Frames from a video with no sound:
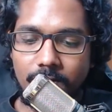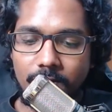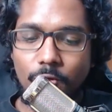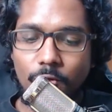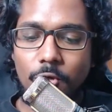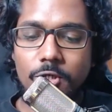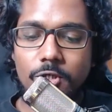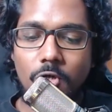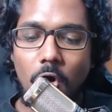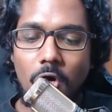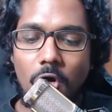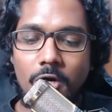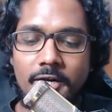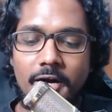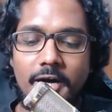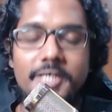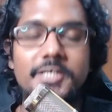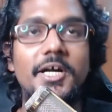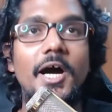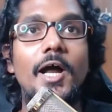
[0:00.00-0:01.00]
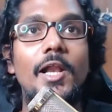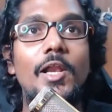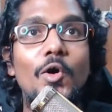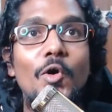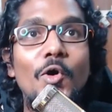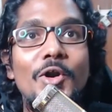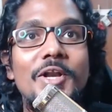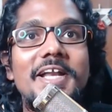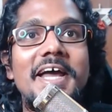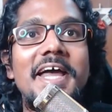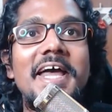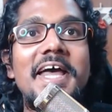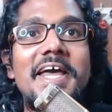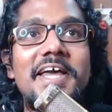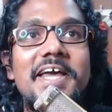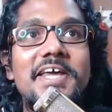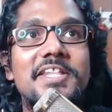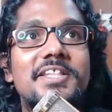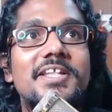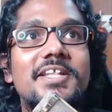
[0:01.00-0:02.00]
Good conduct alone
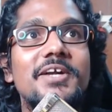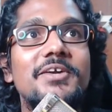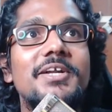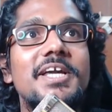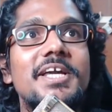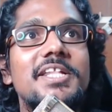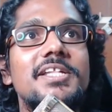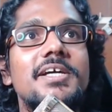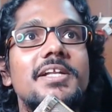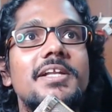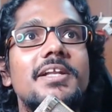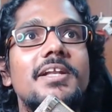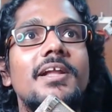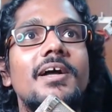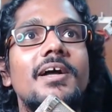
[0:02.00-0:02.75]
is the reason.